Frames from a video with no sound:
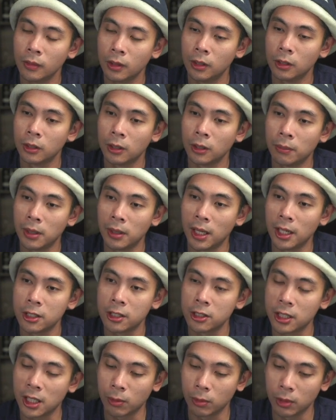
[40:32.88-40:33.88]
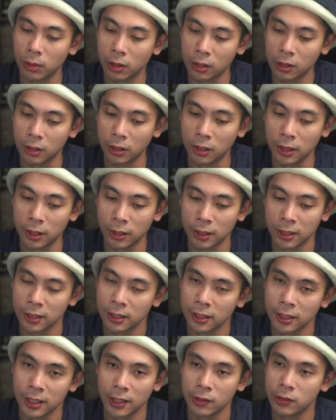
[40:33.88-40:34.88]
You know, a beige set would look good. It
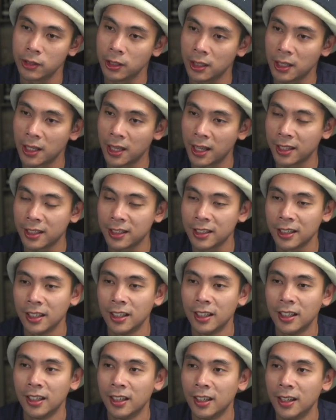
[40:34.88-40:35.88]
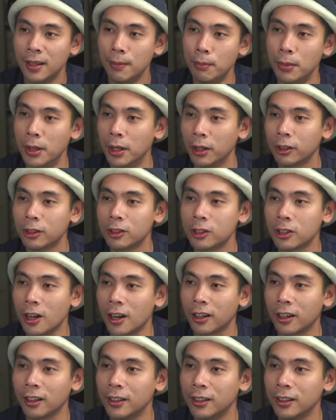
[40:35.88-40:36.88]
gives it that milk
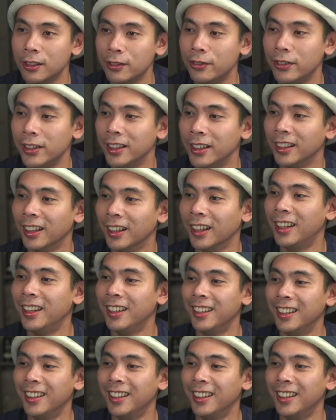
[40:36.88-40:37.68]
chocolate feel.